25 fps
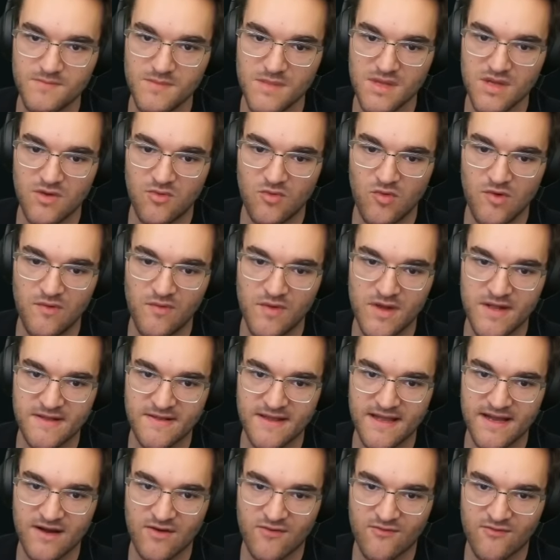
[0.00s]
we wheel
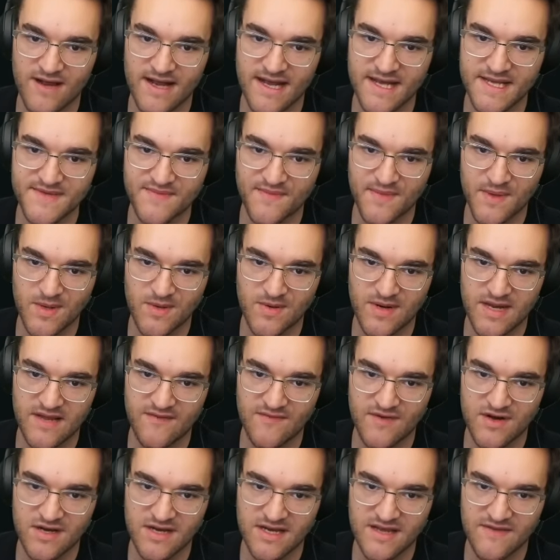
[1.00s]
like a Rise from the
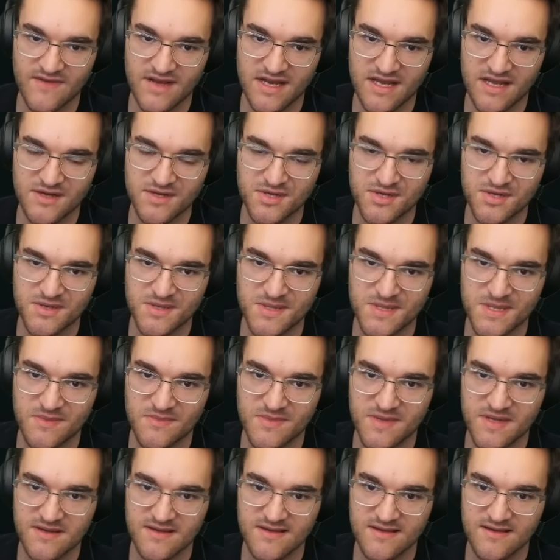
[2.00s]
Grave or a Divination or
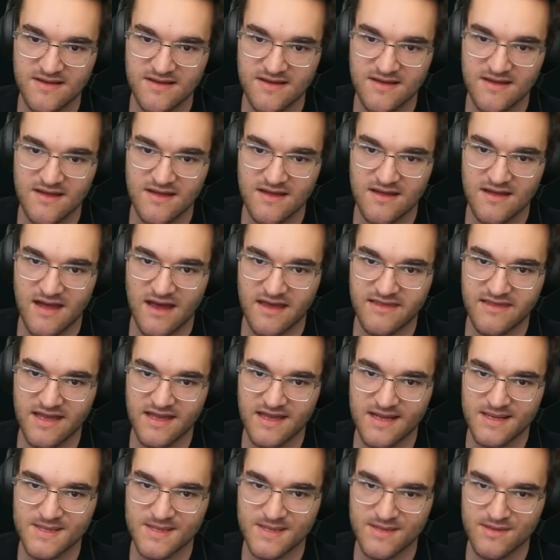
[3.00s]
something. I think
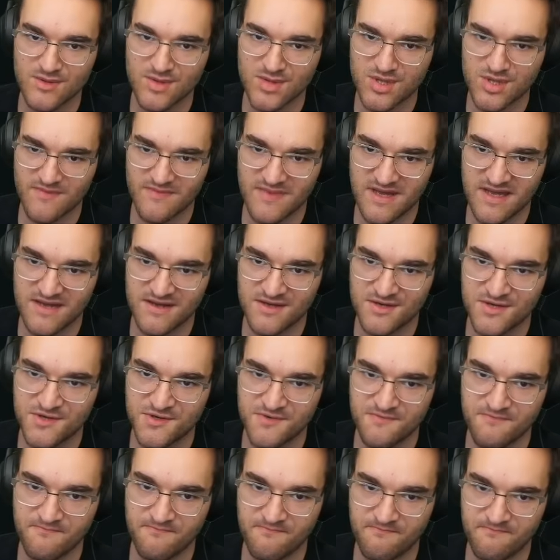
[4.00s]
Exclusion
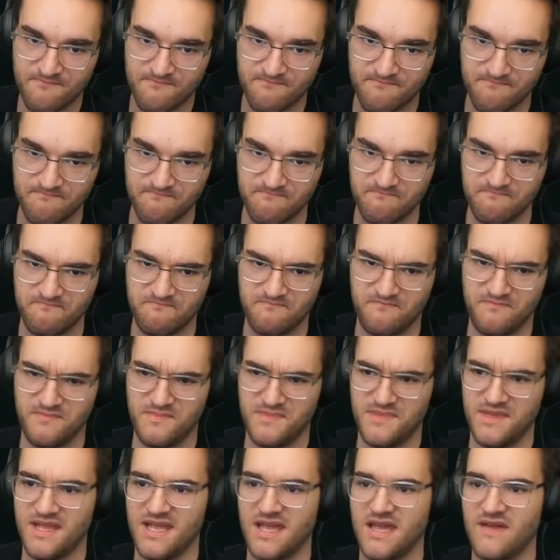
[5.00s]
Mage,
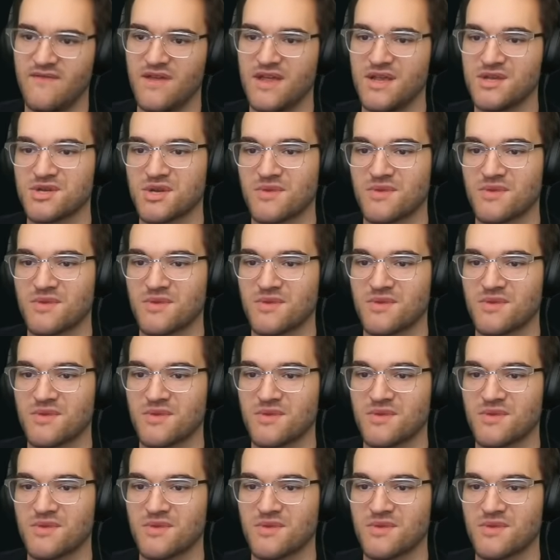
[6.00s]
Aviation